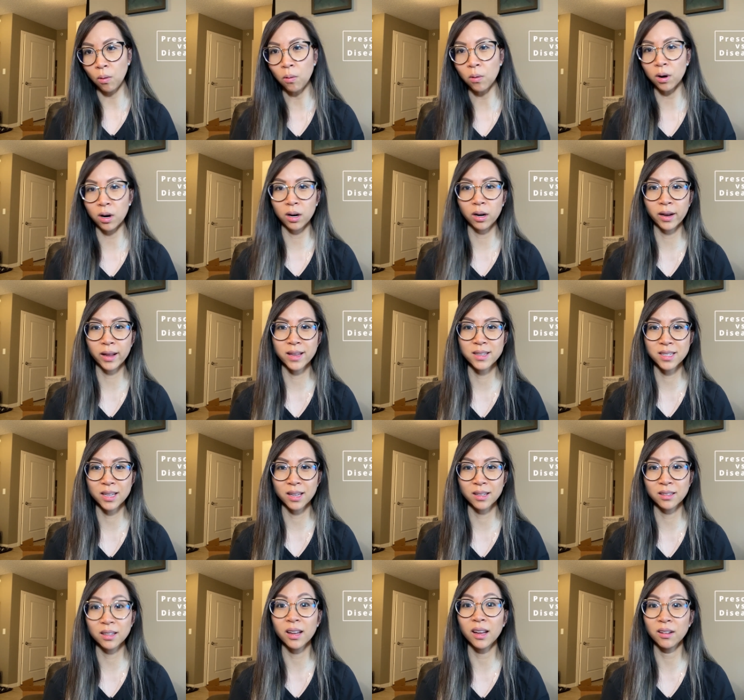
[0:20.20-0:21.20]
or is
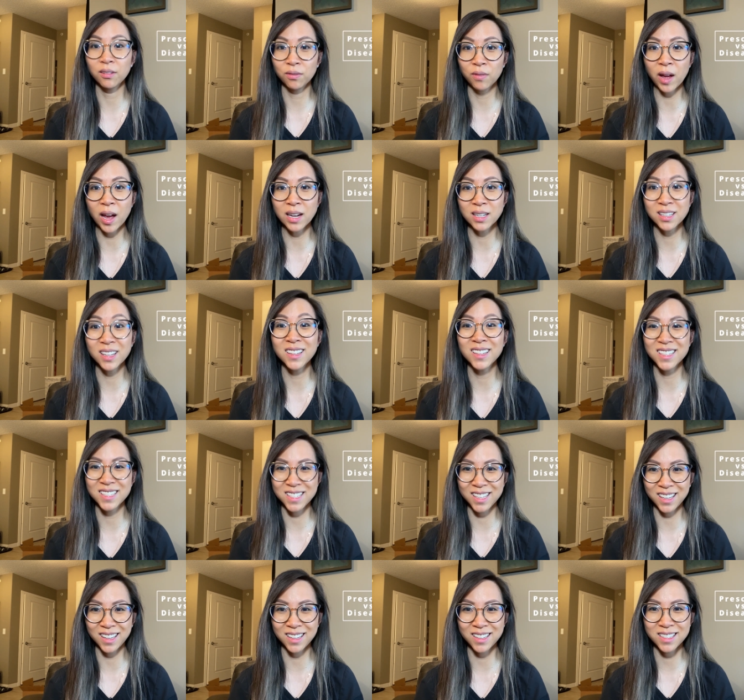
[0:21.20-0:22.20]
it in fact a
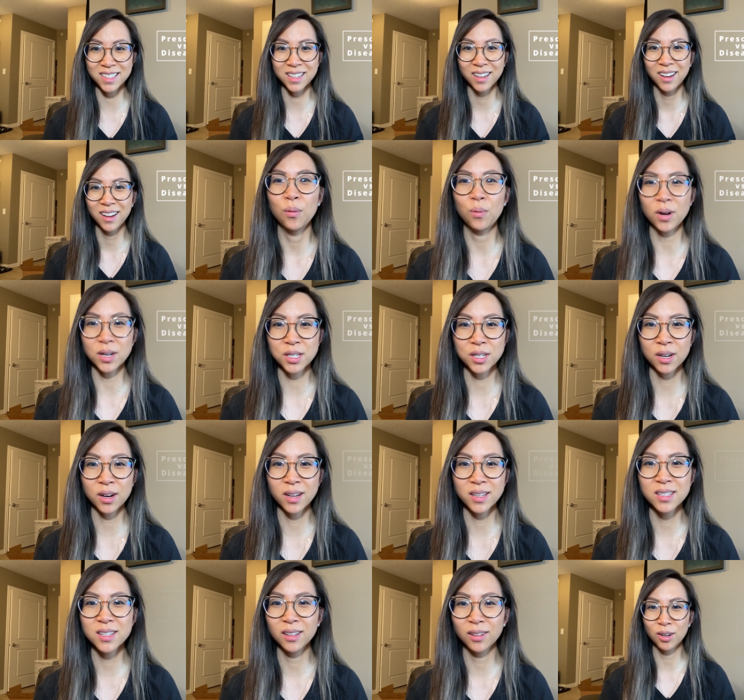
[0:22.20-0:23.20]
disease? Watch
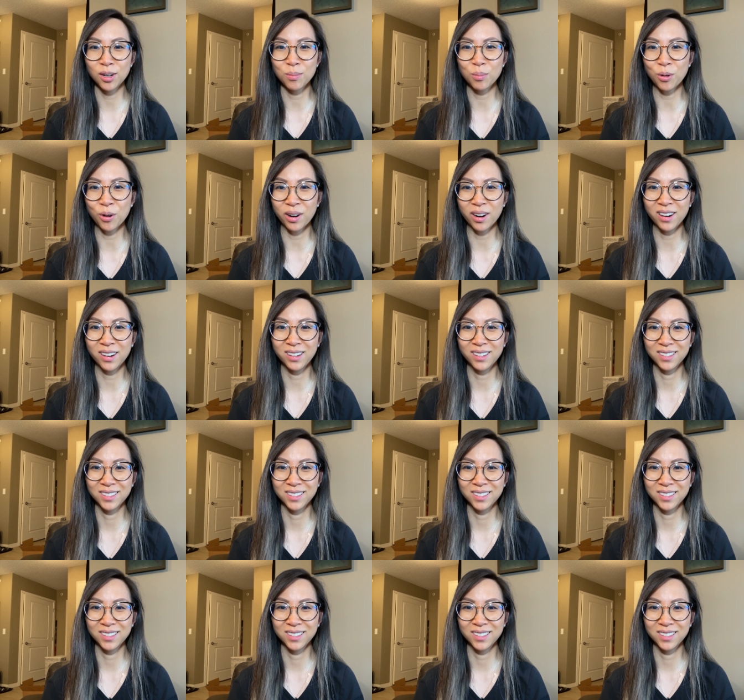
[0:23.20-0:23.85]
on to learn more.